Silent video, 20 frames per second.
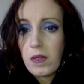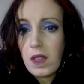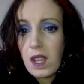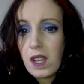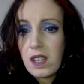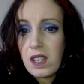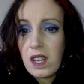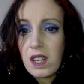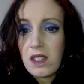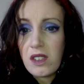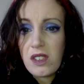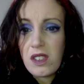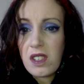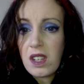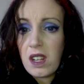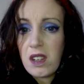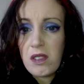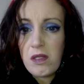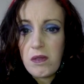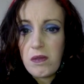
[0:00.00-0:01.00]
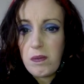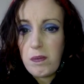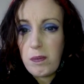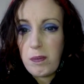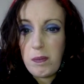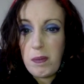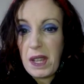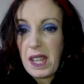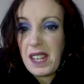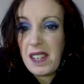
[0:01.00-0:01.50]
Yeah, it's just kind of
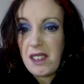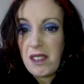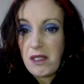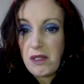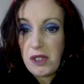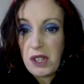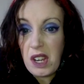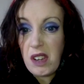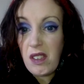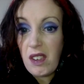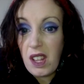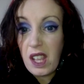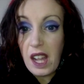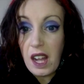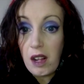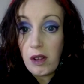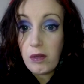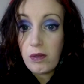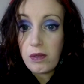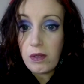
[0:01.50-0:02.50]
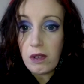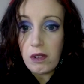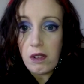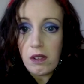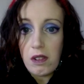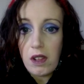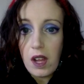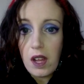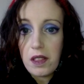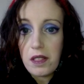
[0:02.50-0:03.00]
being generally
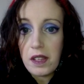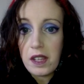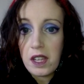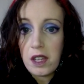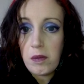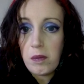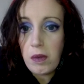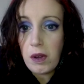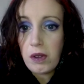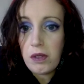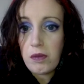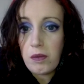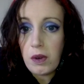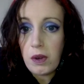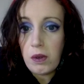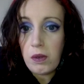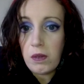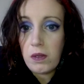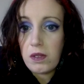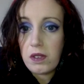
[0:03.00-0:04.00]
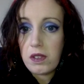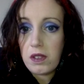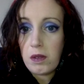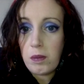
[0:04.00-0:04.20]
helpful, I think, in both roles.